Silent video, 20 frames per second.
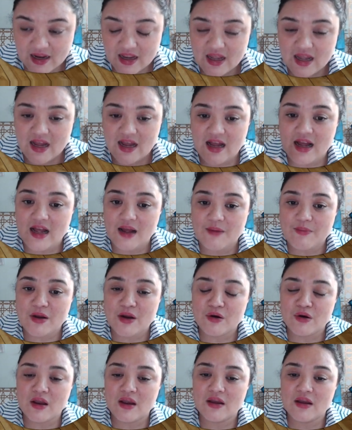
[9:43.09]

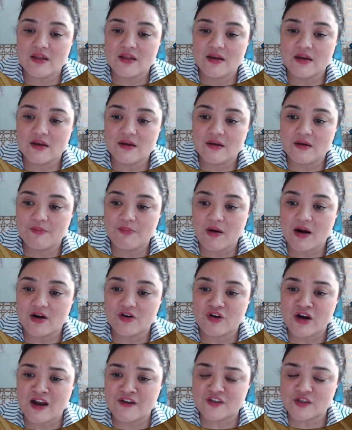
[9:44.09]
And bar
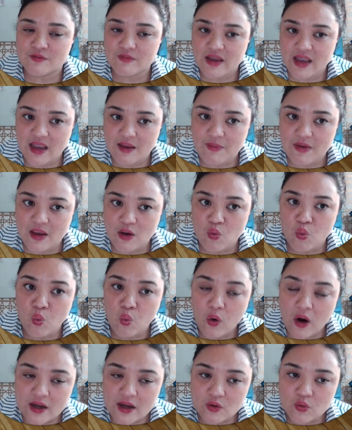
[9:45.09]
graphs may be
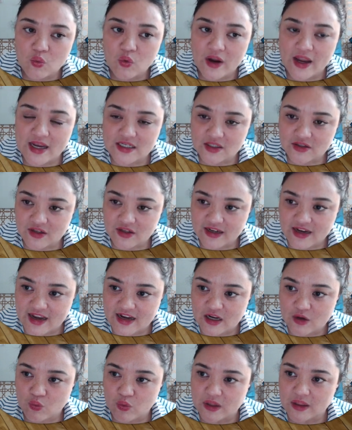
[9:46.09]
one way to look at it
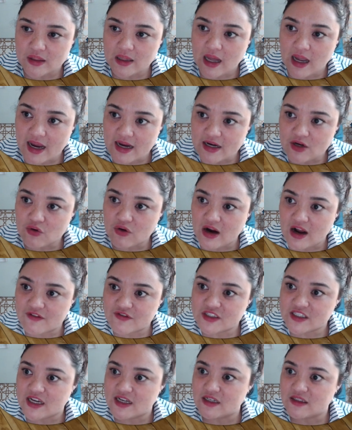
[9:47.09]
when line graphs
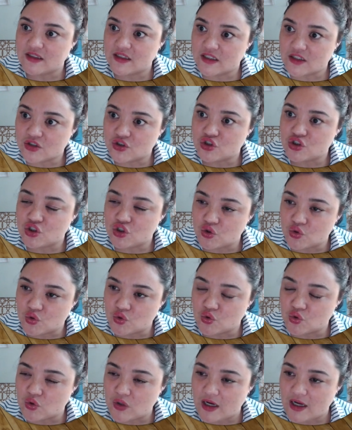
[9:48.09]
get a little
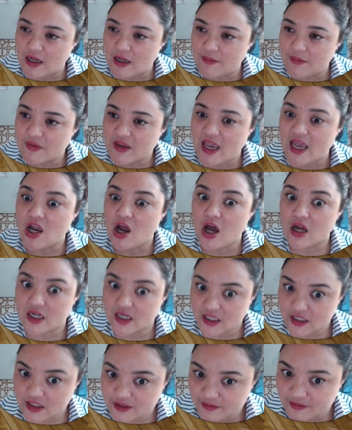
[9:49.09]
too chaotic
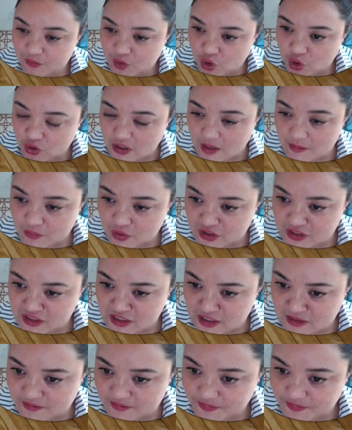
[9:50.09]
or cumbersome.